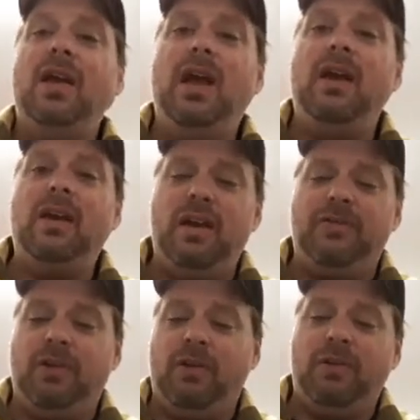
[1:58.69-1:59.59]

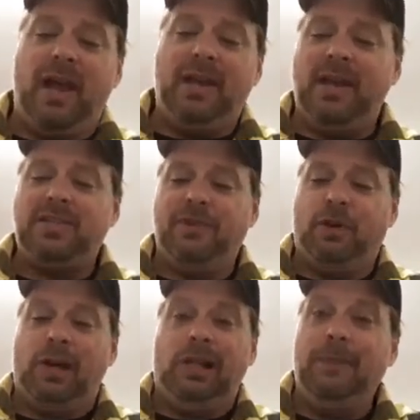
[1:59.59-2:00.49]
If
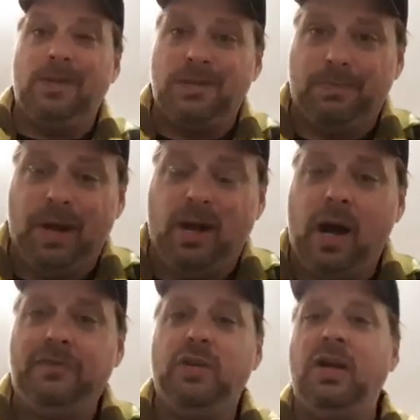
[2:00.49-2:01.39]
your clip doesn't break
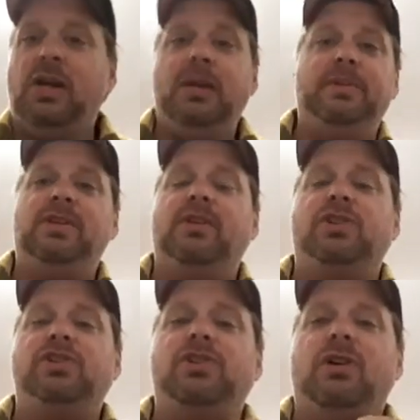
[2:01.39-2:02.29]
off, you can clip it to
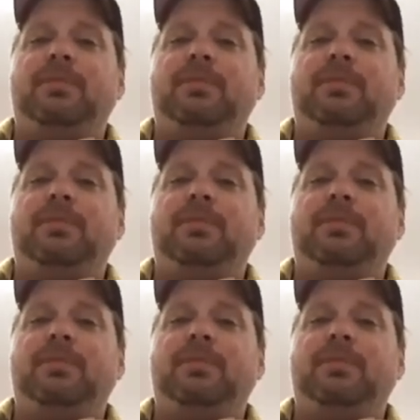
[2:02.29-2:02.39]
your shirt.